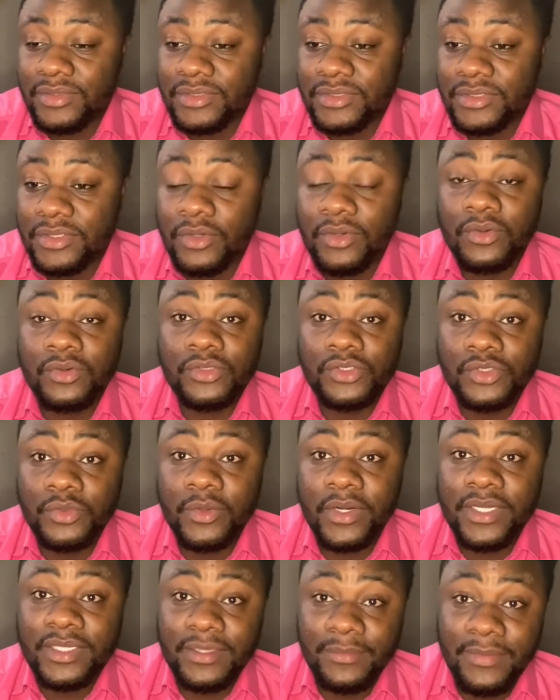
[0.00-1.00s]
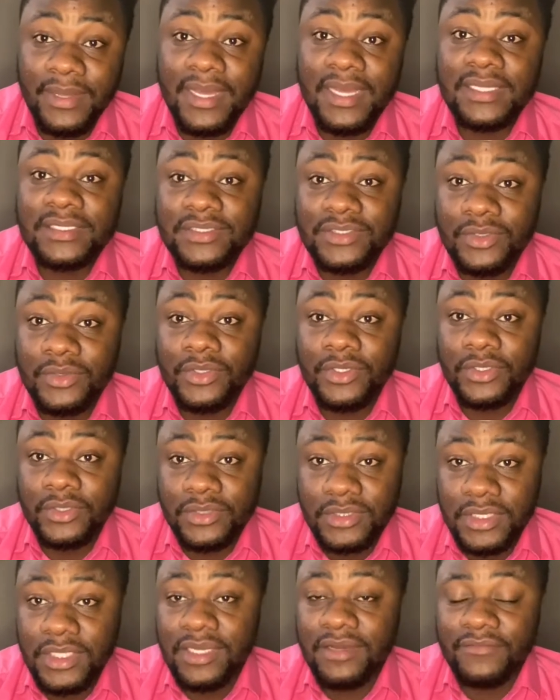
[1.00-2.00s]
So you wear the mask, so you know,
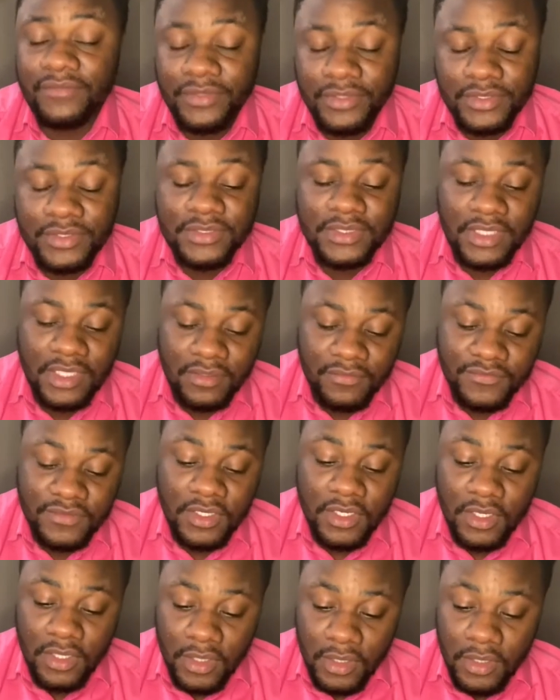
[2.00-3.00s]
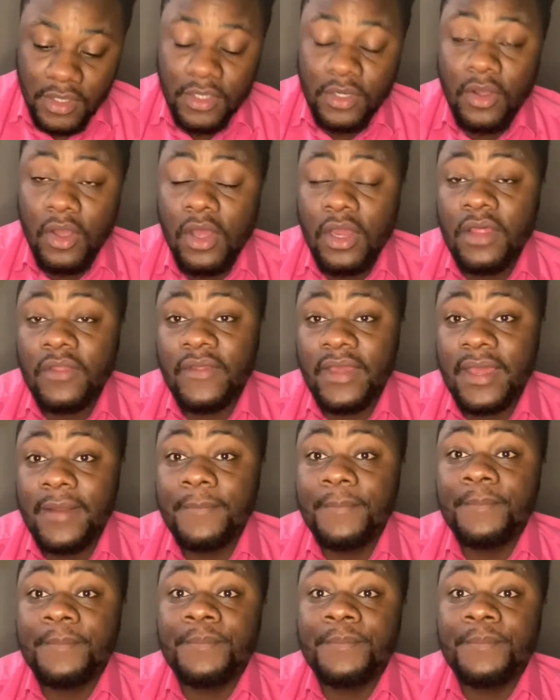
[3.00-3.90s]
to cover yourselves, you know, all of that.